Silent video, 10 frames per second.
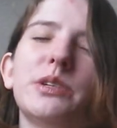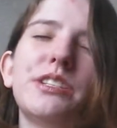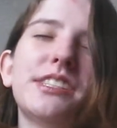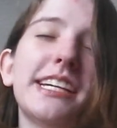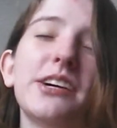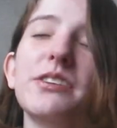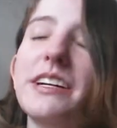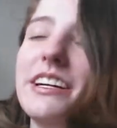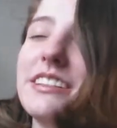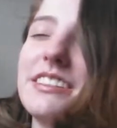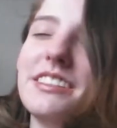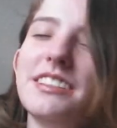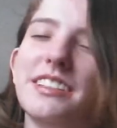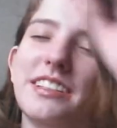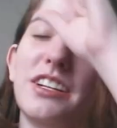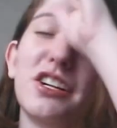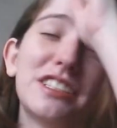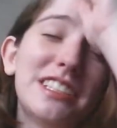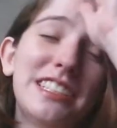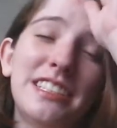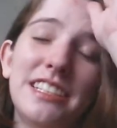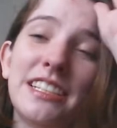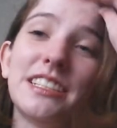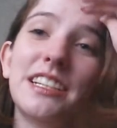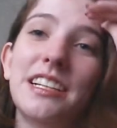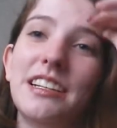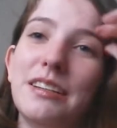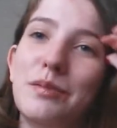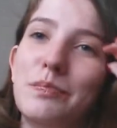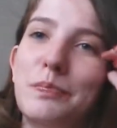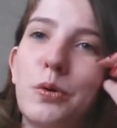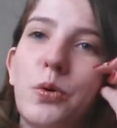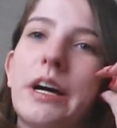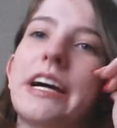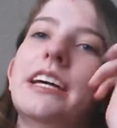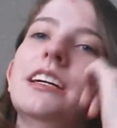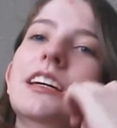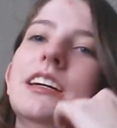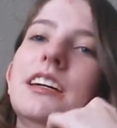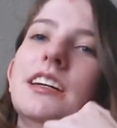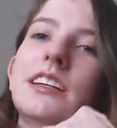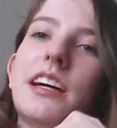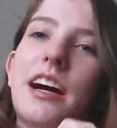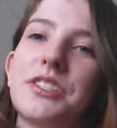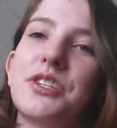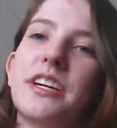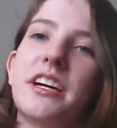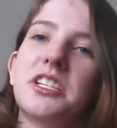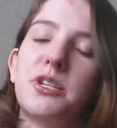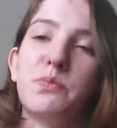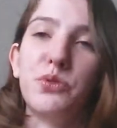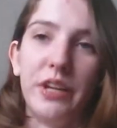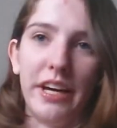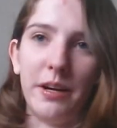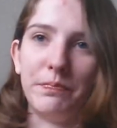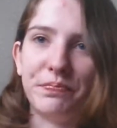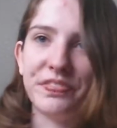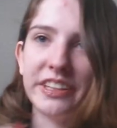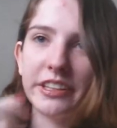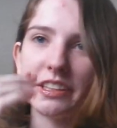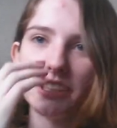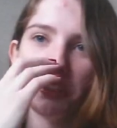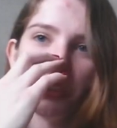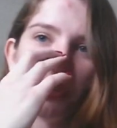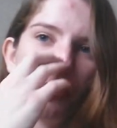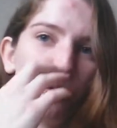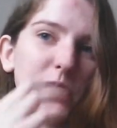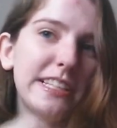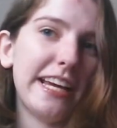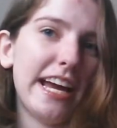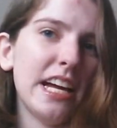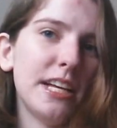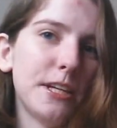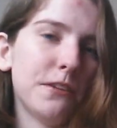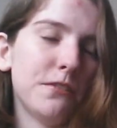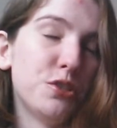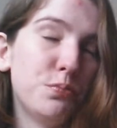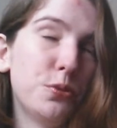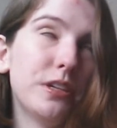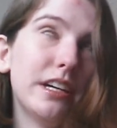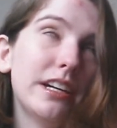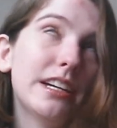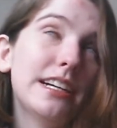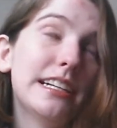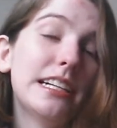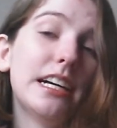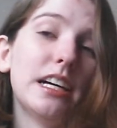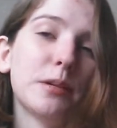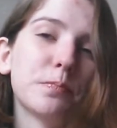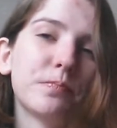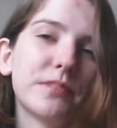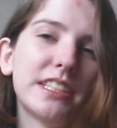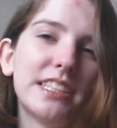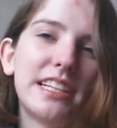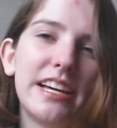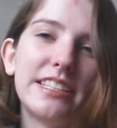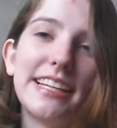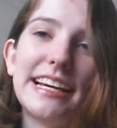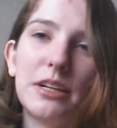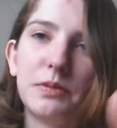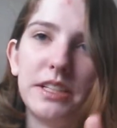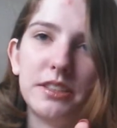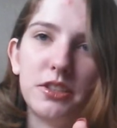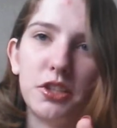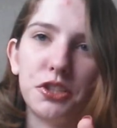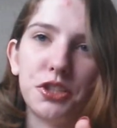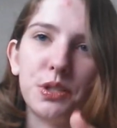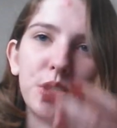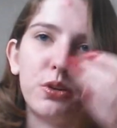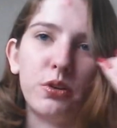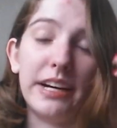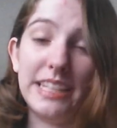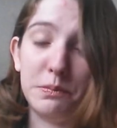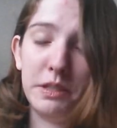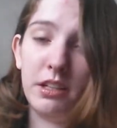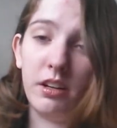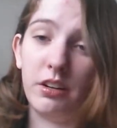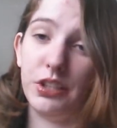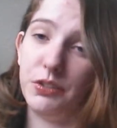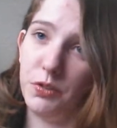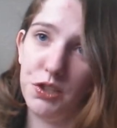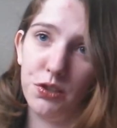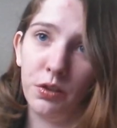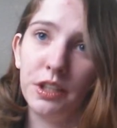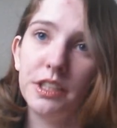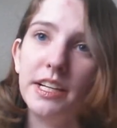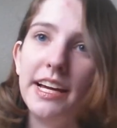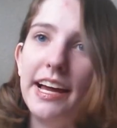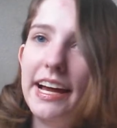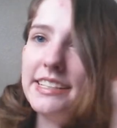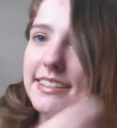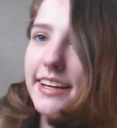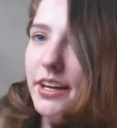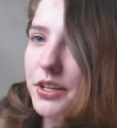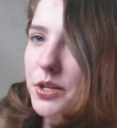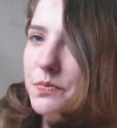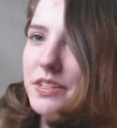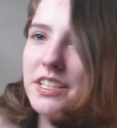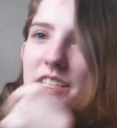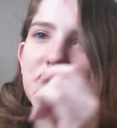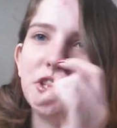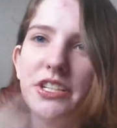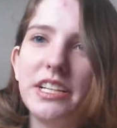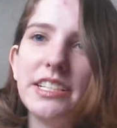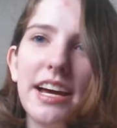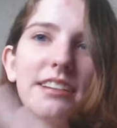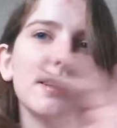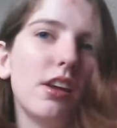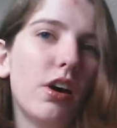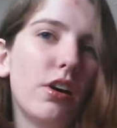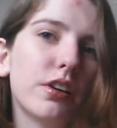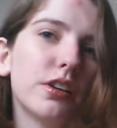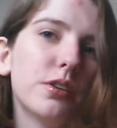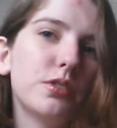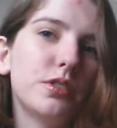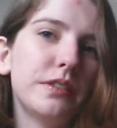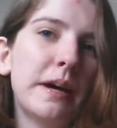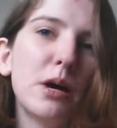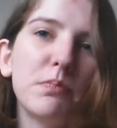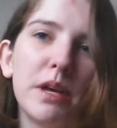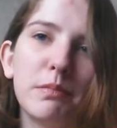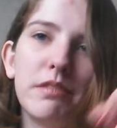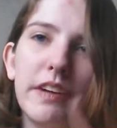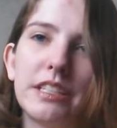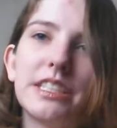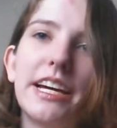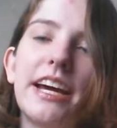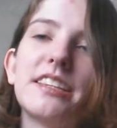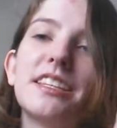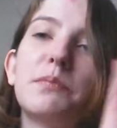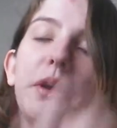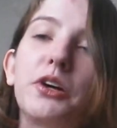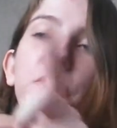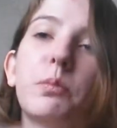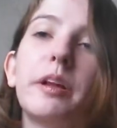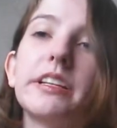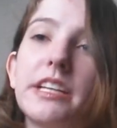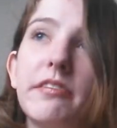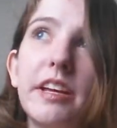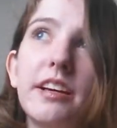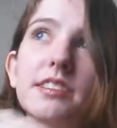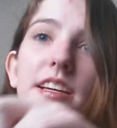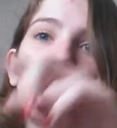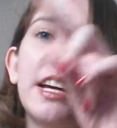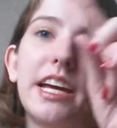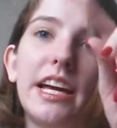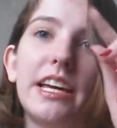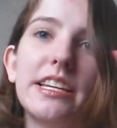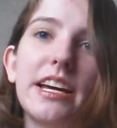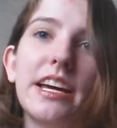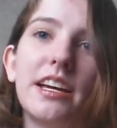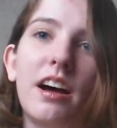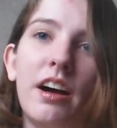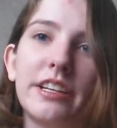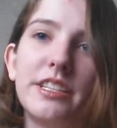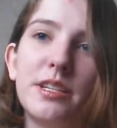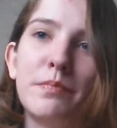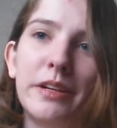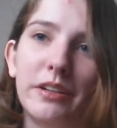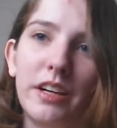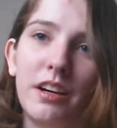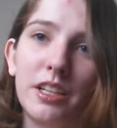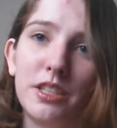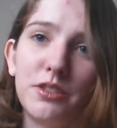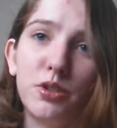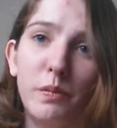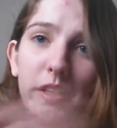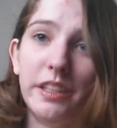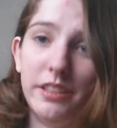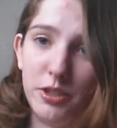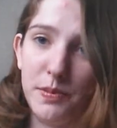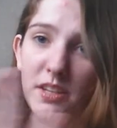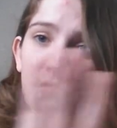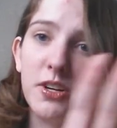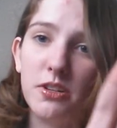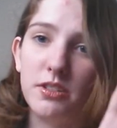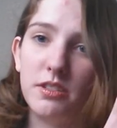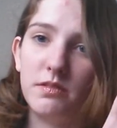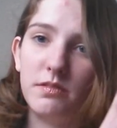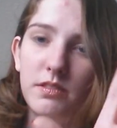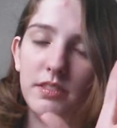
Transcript: serious narcissistic boy, Kazuya Shibuya, who is the head Shibuya Psychic Research, or SPR for short. And together, she tags along to help him investigate the paranormal activities and a haunted school building. This will be the first